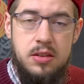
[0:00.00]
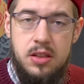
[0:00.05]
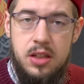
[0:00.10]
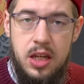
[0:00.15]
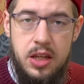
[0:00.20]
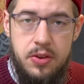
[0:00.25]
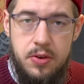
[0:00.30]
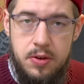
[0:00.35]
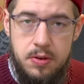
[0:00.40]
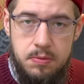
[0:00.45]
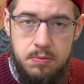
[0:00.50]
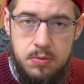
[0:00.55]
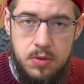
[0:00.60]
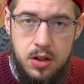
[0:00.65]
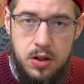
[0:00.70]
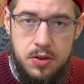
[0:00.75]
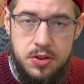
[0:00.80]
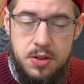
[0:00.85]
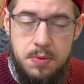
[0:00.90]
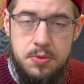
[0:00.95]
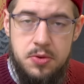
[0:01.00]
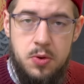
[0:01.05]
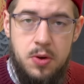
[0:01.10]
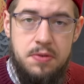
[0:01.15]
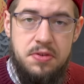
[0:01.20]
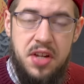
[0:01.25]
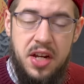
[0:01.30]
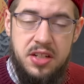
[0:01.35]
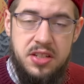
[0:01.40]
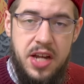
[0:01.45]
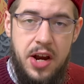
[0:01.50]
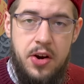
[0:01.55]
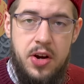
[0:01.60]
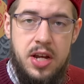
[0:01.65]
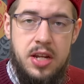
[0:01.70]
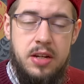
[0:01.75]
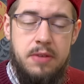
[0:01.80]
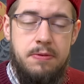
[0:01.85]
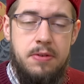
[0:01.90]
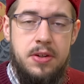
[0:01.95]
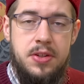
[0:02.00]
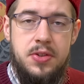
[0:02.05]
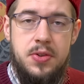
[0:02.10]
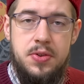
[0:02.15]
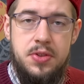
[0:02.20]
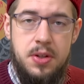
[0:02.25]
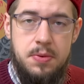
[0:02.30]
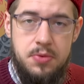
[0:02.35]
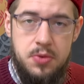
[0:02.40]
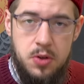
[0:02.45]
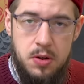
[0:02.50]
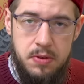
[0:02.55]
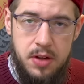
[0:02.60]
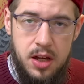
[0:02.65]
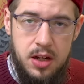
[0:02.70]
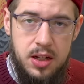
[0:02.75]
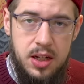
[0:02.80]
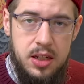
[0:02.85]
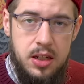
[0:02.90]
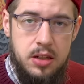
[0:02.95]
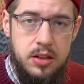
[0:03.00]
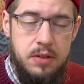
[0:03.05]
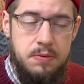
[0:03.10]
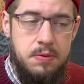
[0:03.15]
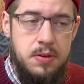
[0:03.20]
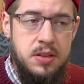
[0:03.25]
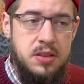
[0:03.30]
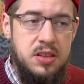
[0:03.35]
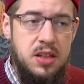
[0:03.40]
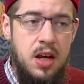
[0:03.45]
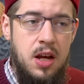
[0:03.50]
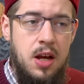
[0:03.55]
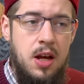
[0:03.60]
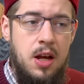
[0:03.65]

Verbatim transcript: either, you know, some sort of sectarian difference or some sort of Aqidah difference,